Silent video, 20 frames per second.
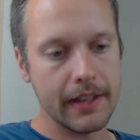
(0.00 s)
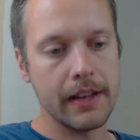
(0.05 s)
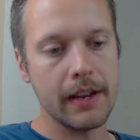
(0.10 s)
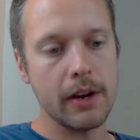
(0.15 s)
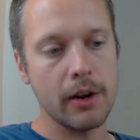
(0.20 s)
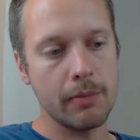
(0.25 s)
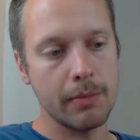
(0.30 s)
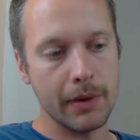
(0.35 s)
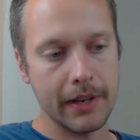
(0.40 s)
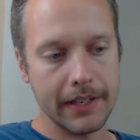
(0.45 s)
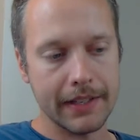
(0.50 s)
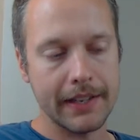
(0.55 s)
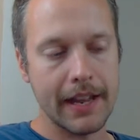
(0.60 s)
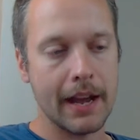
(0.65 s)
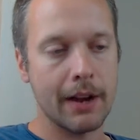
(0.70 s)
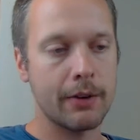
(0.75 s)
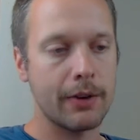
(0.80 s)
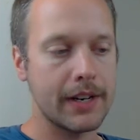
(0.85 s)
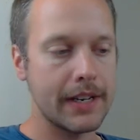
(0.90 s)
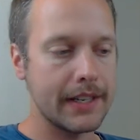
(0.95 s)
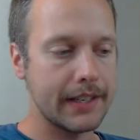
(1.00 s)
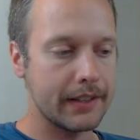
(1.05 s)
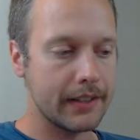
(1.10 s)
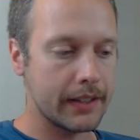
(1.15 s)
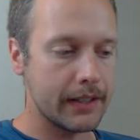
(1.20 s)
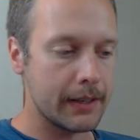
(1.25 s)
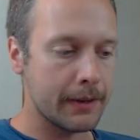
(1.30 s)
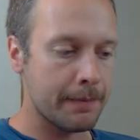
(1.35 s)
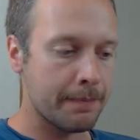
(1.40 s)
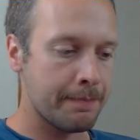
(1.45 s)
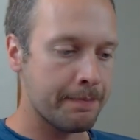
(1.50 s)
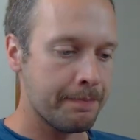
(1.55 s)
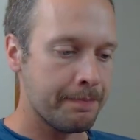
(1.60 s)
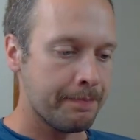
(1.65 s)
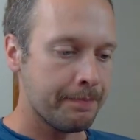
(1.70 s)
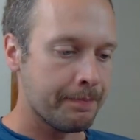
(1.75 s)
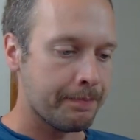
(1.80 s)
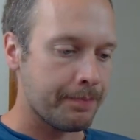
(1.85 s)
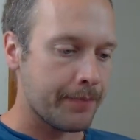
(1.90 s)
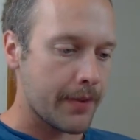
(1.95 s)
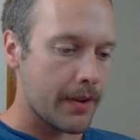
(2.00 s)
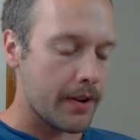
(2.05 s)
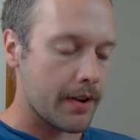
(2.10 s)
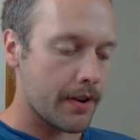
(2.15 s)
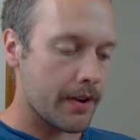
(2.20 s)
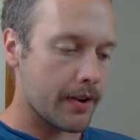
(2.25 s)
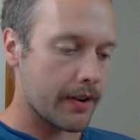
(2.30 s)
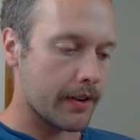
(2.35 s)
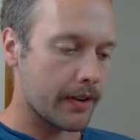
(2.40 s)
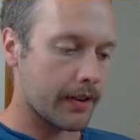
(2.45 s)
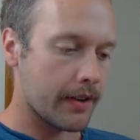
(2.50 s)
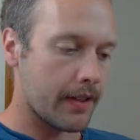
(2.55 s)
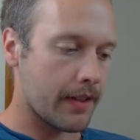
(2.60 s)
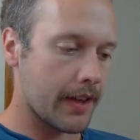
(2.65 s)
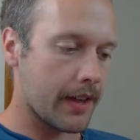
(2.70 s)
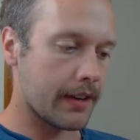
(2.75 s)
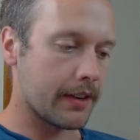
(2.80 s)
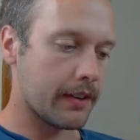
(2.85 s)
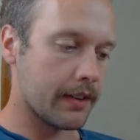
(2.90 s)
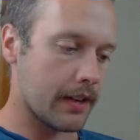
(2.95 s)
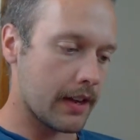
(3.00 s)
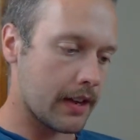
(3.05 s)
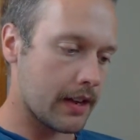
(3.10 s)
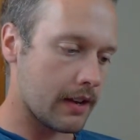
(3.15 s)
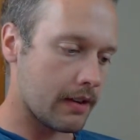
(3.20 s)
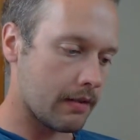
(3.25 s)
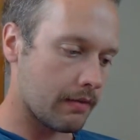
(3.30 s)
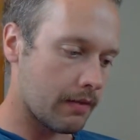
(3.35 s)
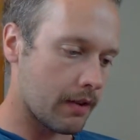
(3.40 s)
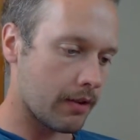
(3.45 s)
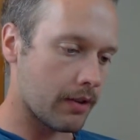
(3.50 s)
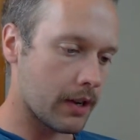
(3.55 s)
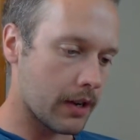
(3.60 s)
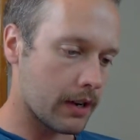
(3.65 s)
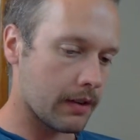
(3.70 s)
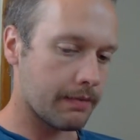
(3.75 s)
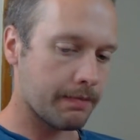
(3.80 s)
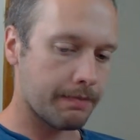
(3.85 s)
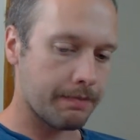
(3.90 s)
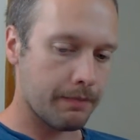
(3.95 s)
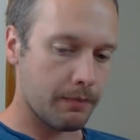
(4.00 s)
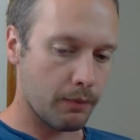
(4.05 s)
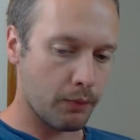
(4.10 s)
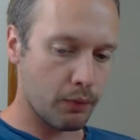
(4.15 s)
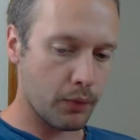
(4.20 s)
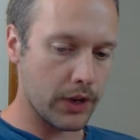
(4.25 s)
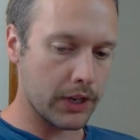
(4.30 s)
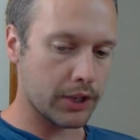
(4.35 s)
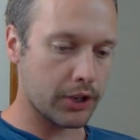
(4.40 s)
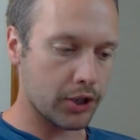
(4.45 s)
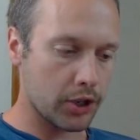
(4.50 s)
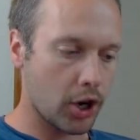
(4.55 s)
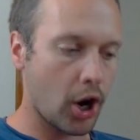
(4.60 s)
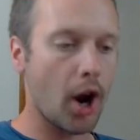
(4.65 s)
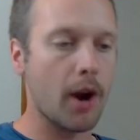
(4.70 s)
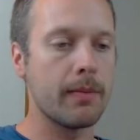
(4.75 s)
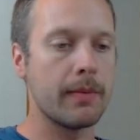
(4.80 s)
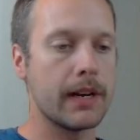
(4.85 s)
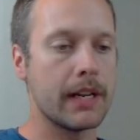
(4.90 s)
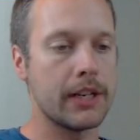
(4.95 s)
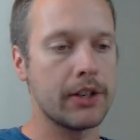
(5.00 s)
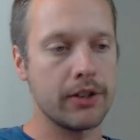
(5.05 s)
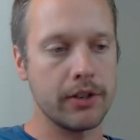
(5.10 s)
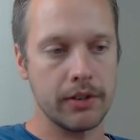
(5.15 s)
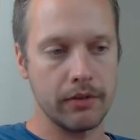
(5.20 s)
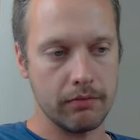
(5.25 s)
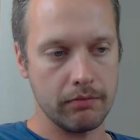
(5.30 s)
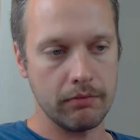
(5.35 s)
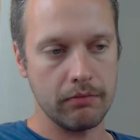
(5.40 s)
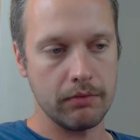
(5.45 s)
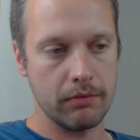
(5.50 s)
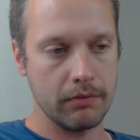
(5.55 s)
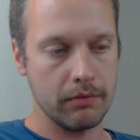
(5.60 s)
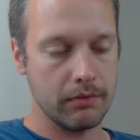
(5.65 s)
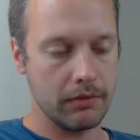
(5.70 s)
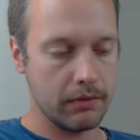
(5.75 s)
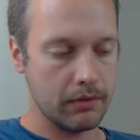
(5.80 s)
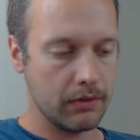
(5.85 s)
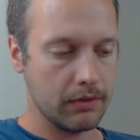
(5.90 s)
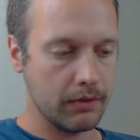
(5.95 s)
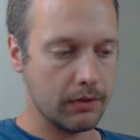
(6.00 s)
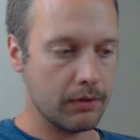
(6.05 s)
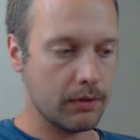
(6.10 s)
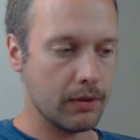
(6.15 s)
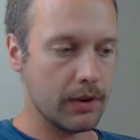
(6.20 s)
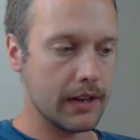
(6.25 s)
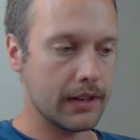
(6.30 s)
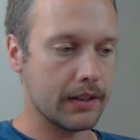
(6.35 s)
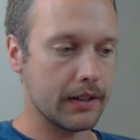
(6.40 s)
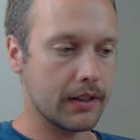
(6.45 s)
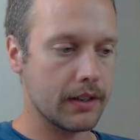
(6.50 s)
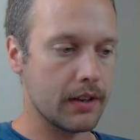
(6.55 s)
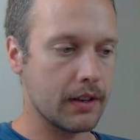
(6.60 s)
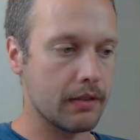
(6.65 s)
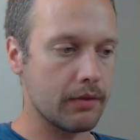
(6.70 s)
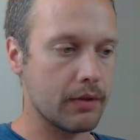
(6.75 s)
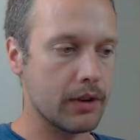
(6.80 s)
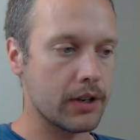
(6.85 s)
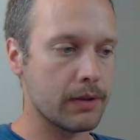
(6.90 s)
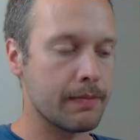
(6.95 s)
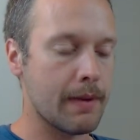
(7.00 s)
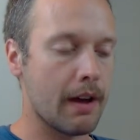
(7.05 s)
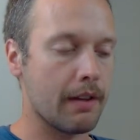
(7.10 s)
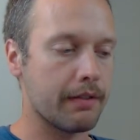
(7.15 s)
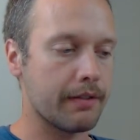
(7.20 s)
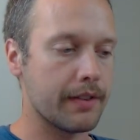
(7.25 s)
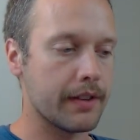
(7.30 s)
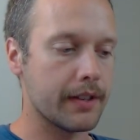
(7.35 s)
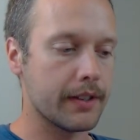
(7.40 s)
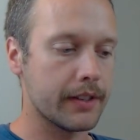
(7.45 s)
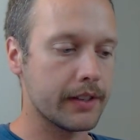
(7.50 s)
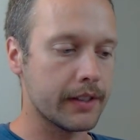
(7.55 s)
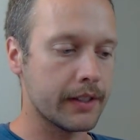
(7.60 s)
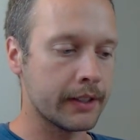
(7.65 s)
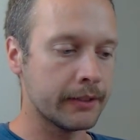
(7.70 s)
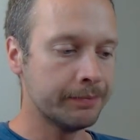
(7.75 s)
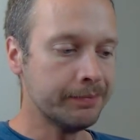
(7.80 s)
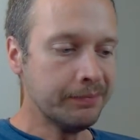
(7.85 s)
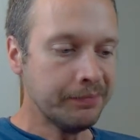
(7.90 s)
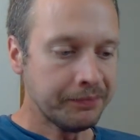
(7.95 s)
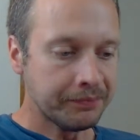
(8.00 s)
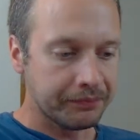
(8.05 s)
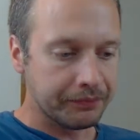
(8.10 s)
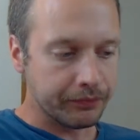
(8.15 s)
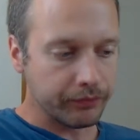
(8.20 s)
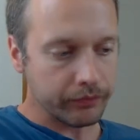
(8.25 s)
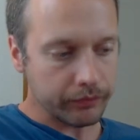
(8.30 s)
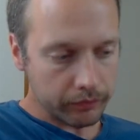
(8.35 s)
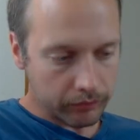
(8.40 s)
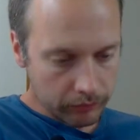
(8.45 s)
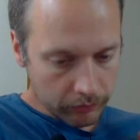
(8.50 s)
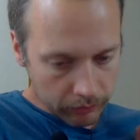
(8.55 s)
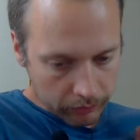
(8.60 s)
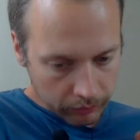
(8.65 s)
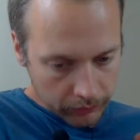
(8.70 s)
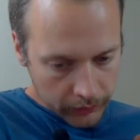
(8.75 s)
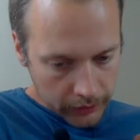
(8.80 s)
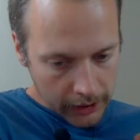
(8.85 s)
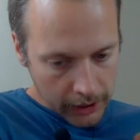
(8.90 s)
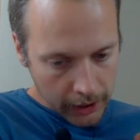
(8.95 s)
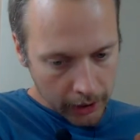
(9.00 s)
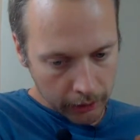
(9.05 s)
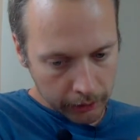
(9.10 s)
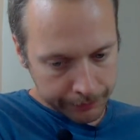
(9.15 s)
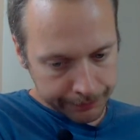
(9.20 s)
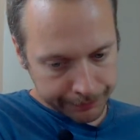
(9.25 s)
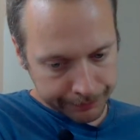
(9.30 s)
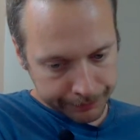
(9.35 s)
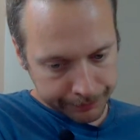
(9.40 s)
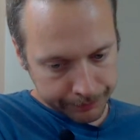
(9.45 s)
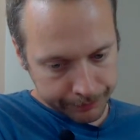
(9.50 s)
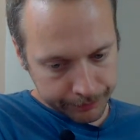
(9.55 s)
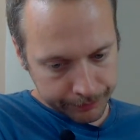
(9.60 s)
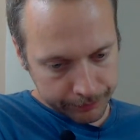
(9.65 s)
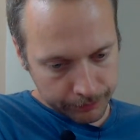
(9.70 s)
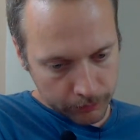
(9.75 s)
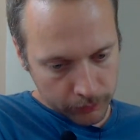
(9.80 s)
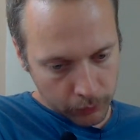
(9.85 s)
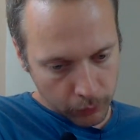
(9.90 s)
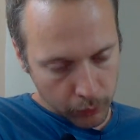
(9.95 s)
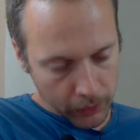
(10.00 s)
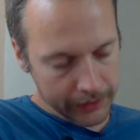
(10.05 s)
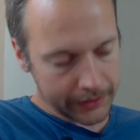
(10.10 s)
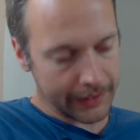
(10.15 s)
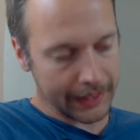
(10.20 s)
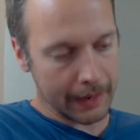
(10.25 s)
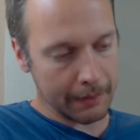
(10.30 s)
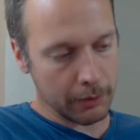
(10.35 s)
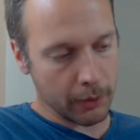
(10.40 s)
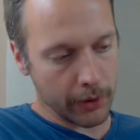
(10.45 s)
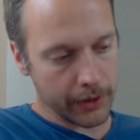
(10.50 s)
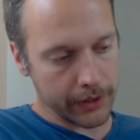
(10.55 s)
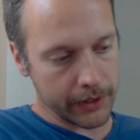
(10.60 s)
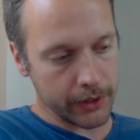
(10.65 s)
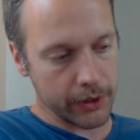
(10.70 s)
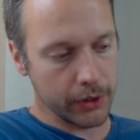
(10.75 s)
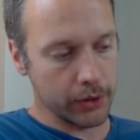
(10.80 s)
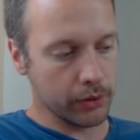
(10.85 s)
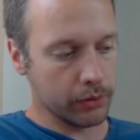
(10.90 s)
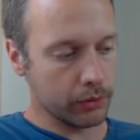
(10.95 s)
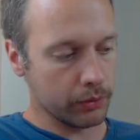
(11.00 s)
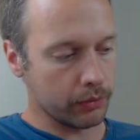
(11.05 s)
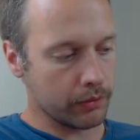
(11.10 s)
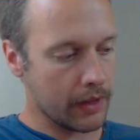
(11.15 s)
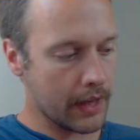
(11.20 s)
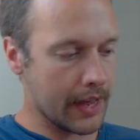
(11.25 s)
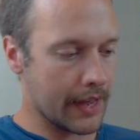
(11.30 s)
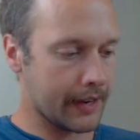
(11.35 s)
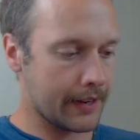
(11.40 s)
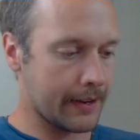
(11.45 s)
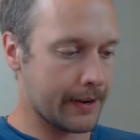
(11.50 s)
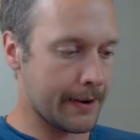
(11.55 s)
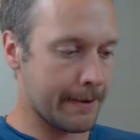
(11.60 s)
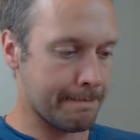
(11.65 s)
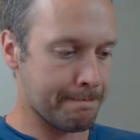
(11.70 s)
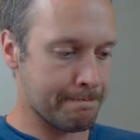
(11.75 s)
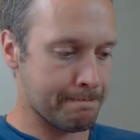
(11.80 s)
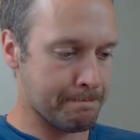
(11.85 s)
there, but it's not crazy. And then a very rich carbonation creates a rich mouthfeel. Now, one thing I'm going to do that I